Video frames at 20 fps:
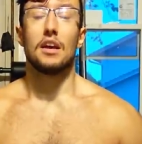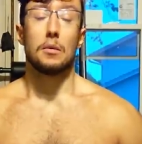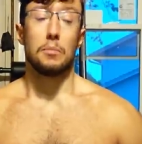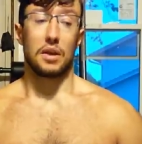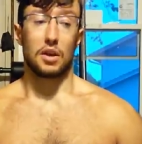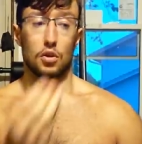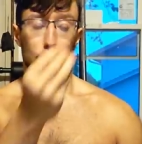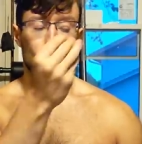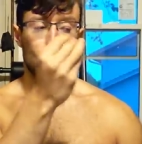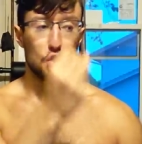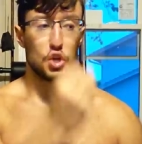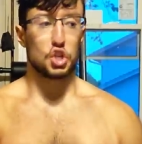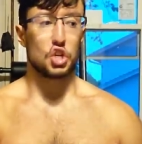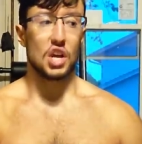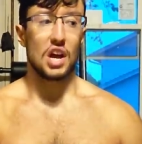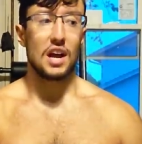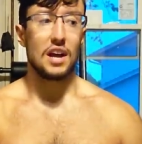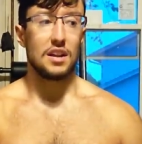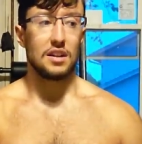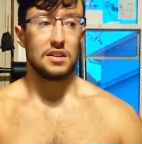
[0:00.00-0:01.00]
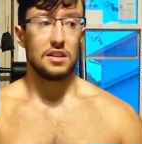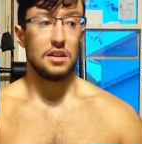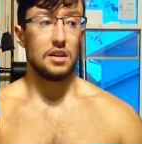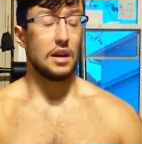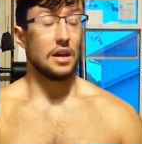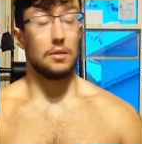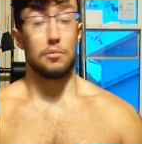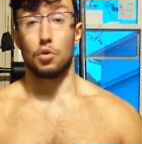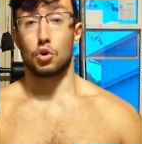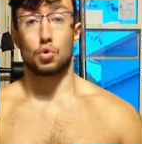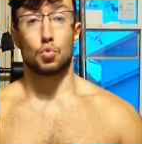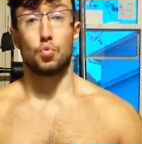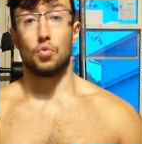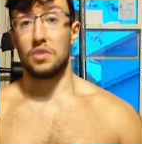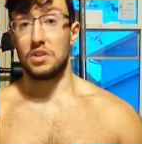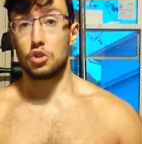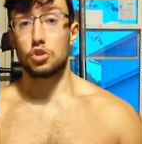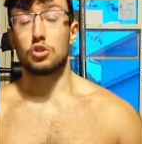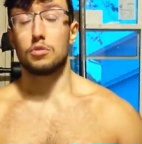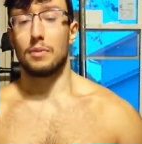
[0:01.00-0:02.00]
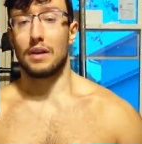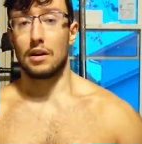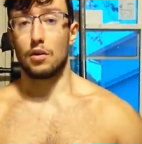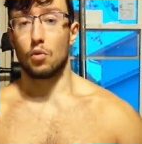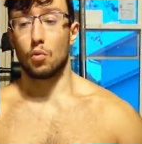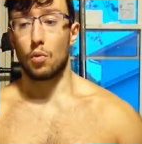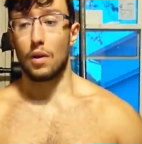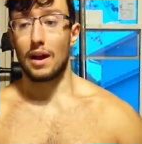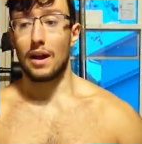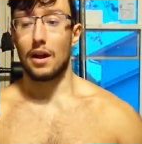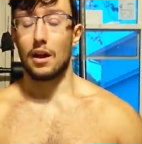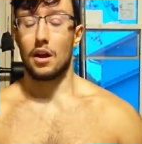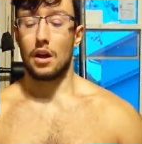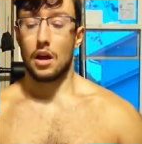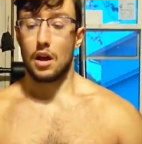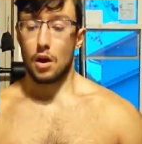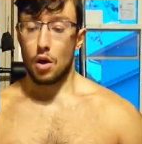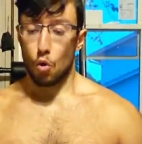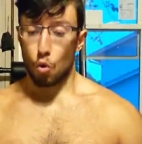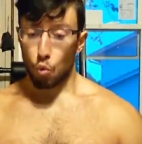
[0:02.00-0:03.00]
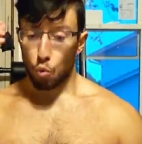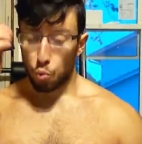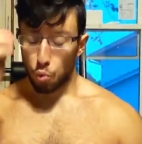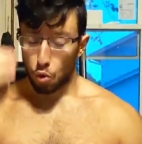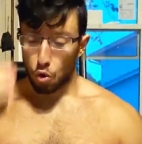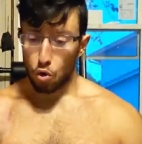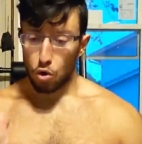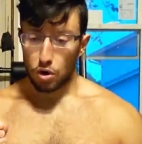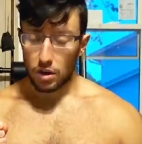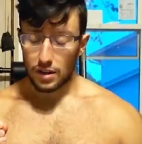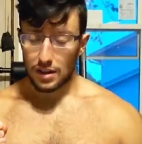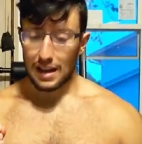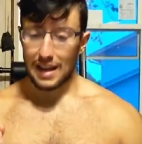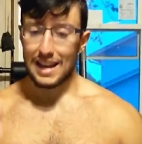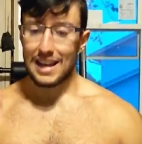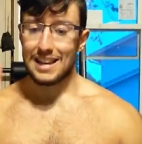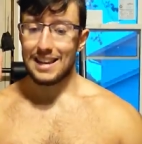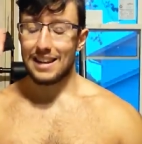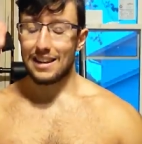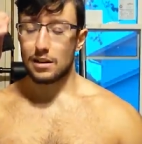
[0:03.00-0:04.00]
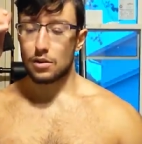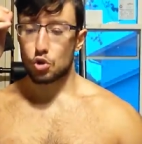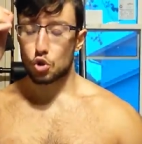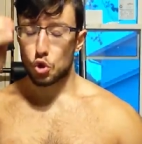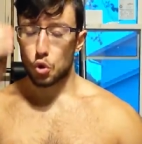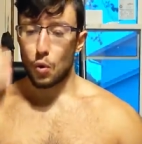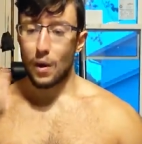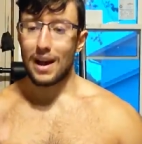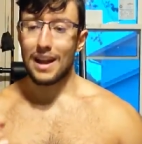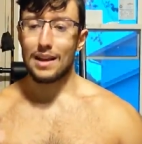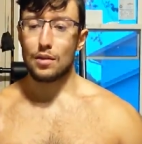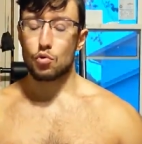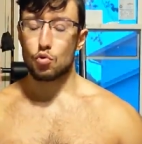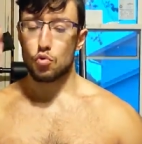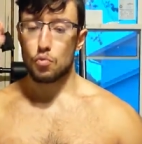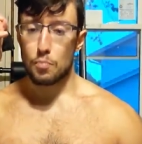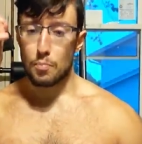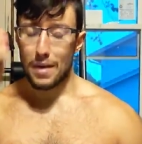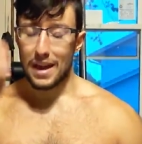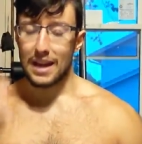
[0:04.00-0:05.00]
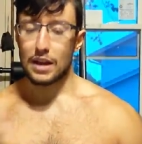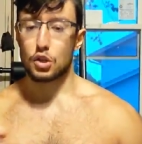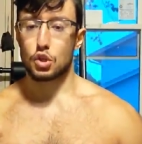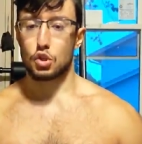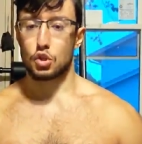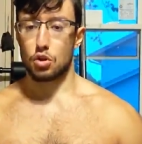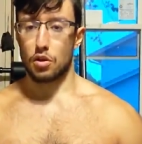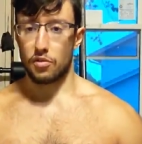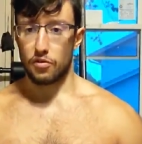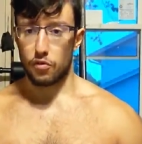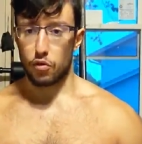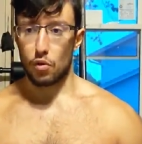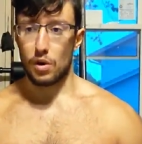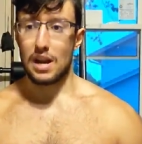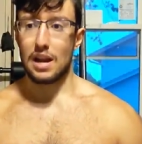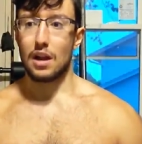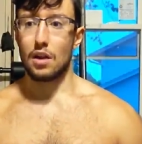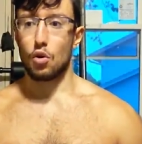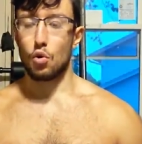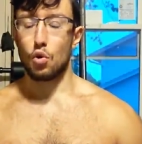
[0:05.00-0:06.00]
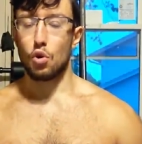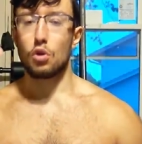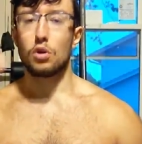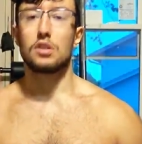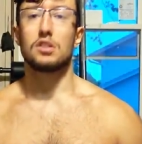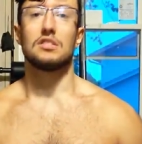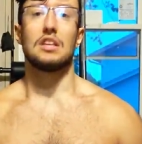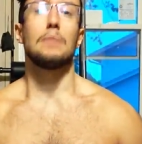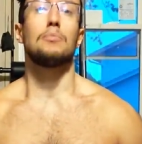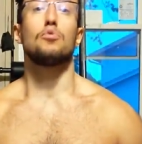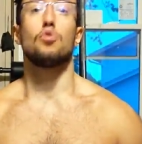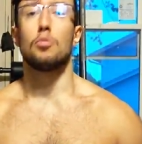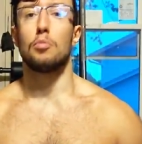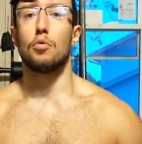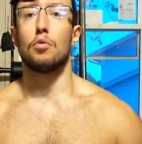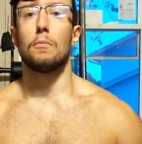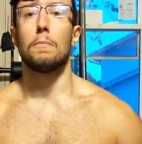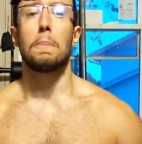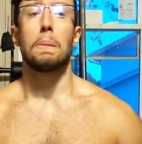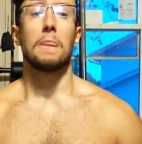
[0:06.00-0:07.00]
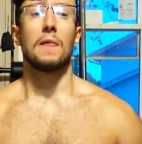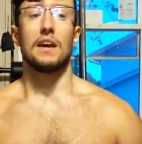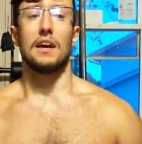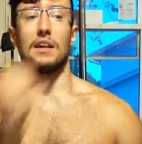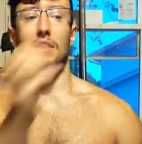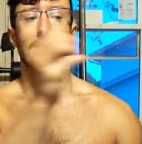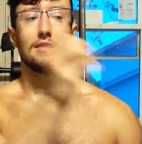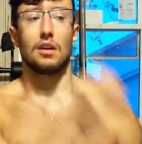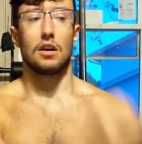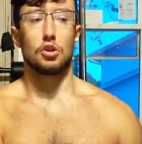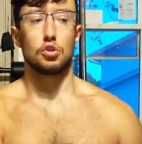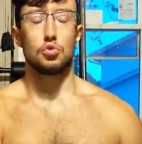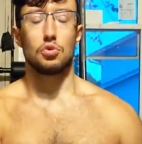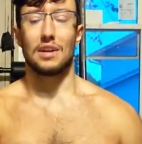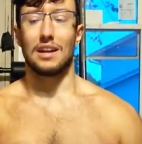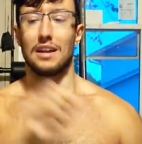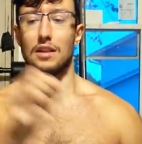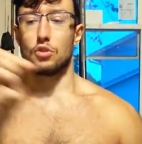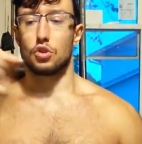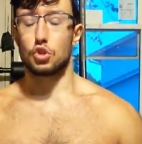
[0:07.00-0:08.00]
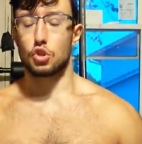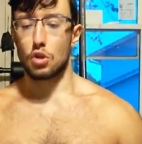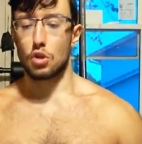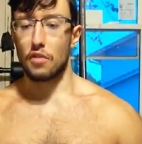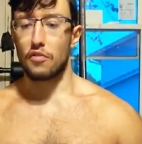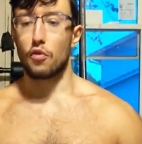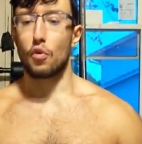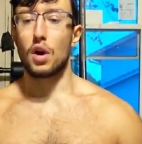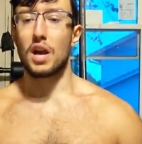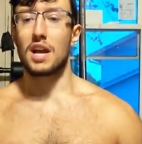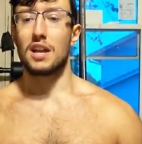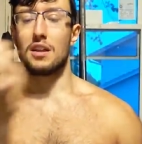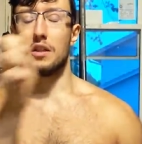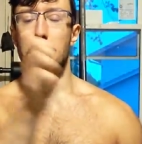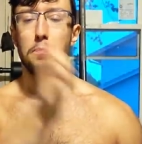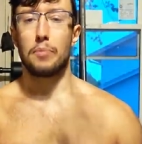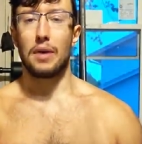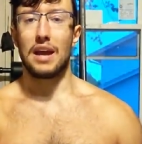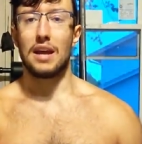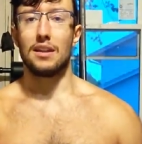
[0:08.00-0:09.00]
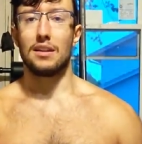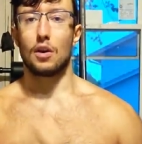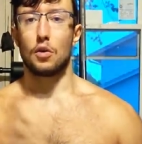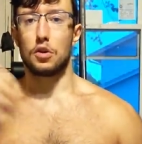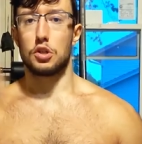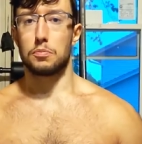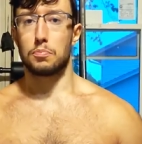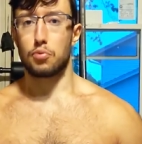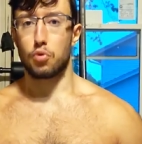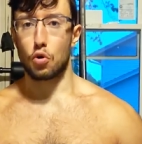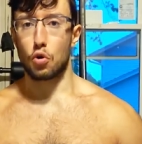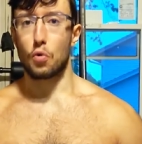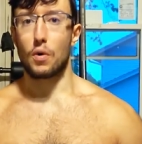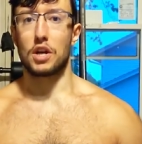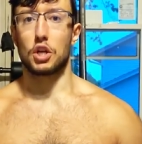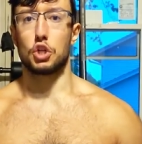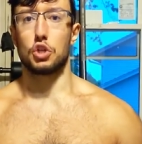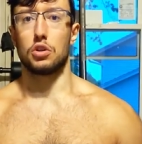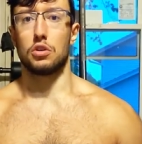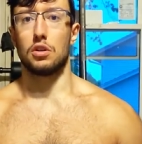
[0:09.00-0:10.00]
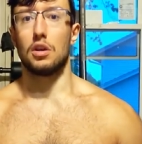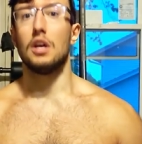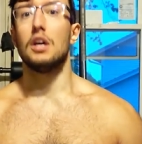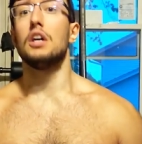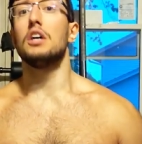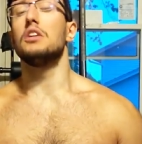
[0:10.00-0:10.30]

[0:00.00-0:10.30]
Because Christianity, and most religions by the way, work in trying to make suffering look acceptable. It tells you that in suffering and in pain there is progression.